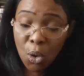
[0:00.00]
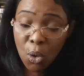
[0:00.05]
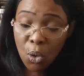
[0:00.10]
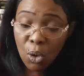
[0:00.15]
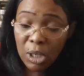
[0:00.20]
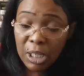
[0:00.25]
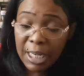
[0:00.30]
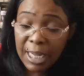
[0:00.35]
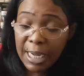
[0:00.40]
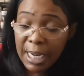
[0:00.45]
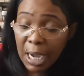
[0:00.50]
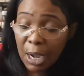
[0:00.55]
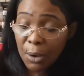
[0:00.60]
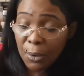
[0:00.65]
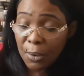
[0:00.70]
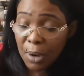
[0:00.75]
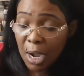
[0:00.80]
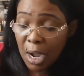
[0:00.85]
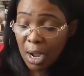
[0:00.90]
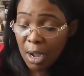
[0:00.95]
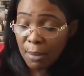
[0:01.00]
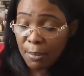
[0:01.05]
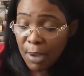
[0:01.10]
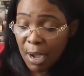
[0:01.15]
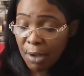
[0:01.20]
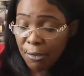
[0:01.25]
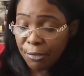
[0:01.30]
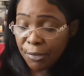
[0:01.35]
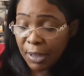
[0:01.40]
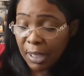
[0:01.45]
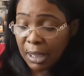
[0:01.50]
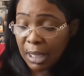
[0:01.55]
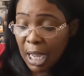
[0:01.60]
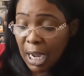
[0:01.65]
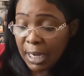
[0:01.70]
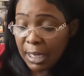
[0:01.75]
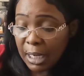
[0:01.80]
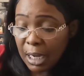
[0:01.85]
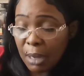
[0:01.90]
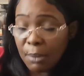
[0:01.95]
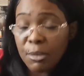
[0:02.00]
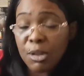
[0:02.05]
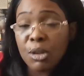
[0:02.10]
or Leo, I feel like